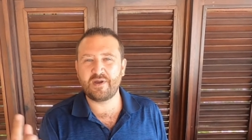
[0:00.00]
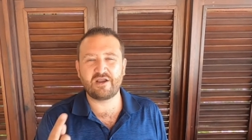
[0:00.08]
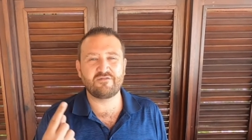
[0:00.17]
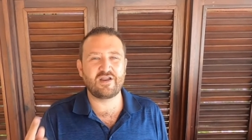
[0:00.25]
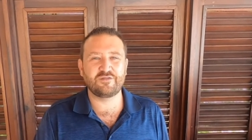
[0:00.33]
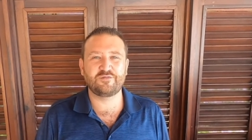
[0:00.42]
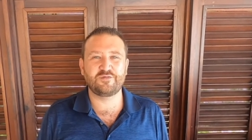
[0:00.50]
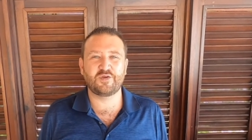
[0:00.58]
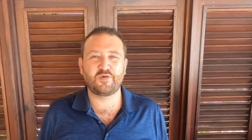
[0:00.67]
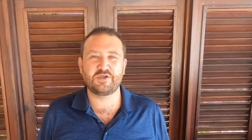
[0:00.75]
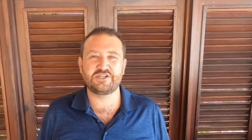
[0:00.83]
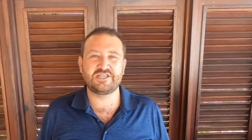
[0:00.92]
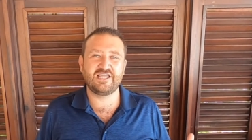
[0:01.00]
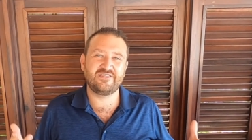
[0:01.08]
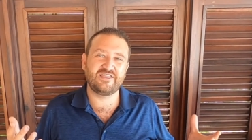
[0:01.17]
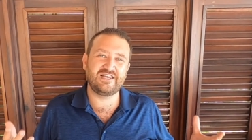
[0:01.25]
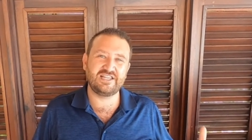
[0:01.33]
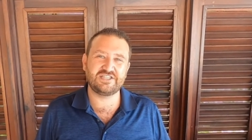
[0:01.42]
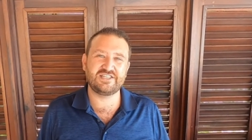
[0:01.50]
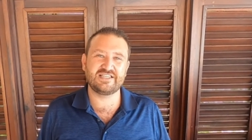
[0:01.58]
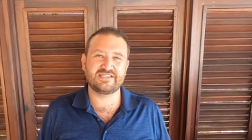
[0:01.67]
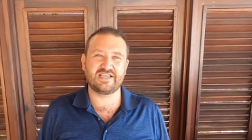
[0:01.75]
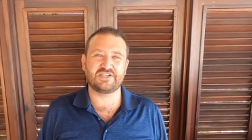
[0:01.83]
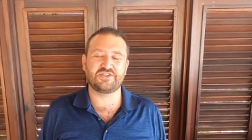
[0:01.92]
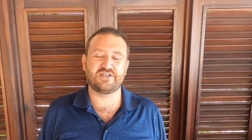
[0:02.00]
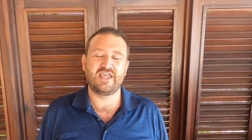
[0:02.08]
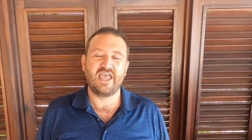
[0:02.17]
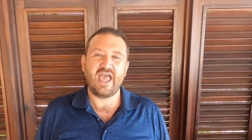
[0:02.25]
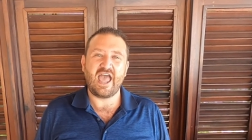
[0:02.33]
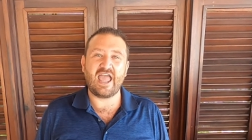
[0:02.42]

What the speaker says: back round through the questioning and the listening section